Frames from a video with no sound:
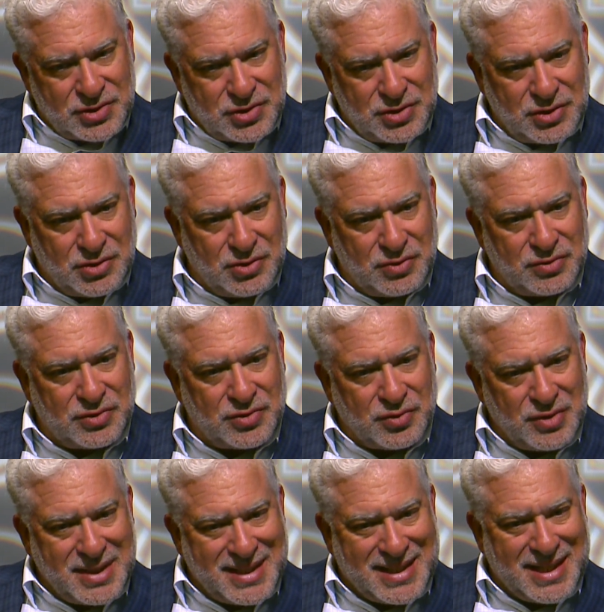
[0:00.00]
to
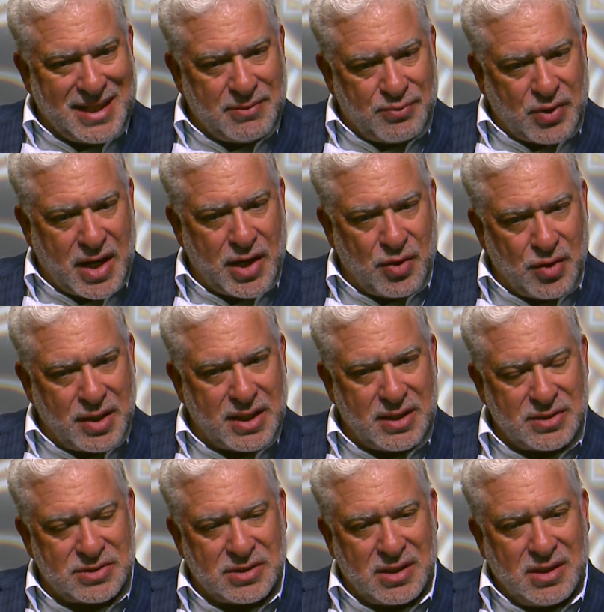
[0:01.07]
3 key
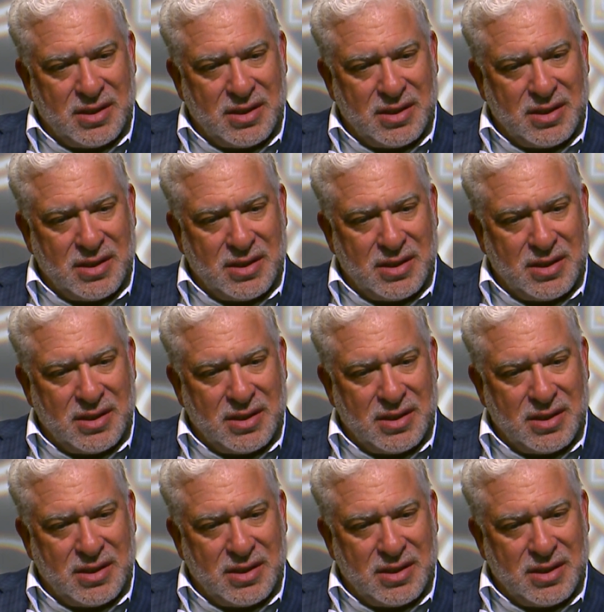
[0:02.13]
priorities,